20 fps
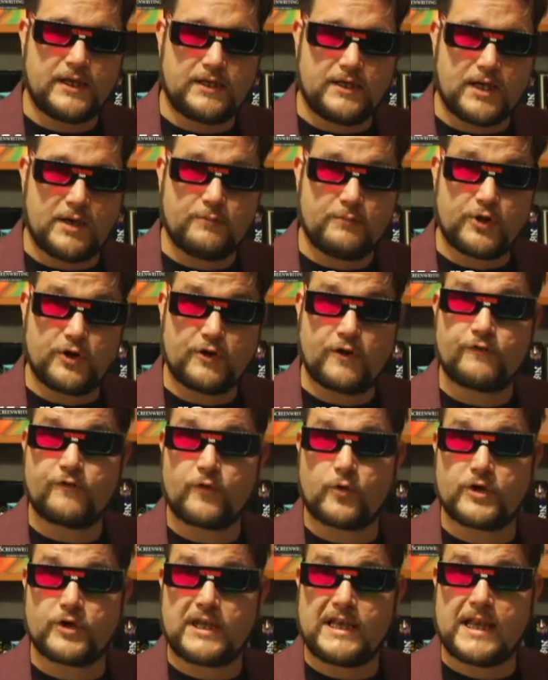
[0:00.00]
Number
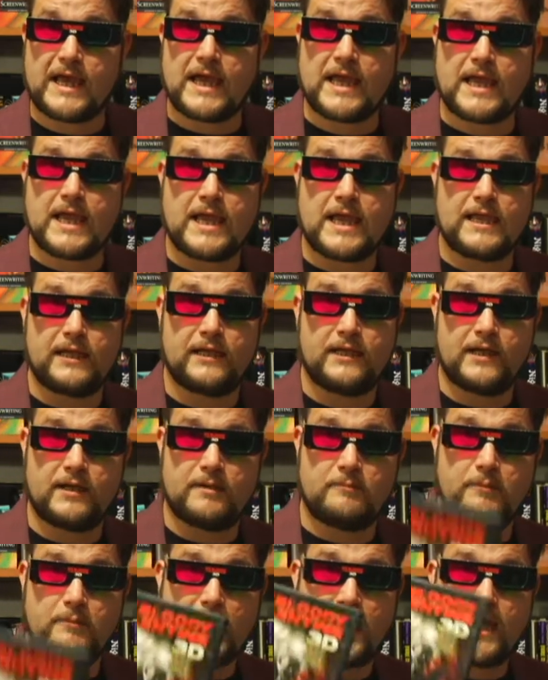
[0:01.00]
49,
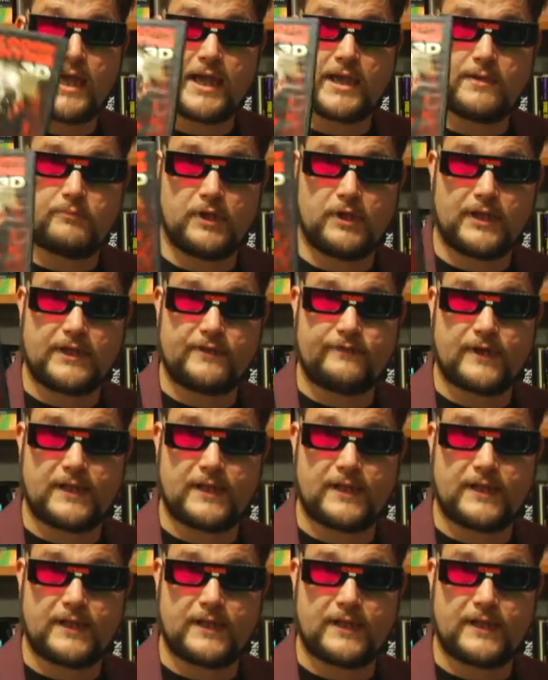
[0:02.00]
My Bloody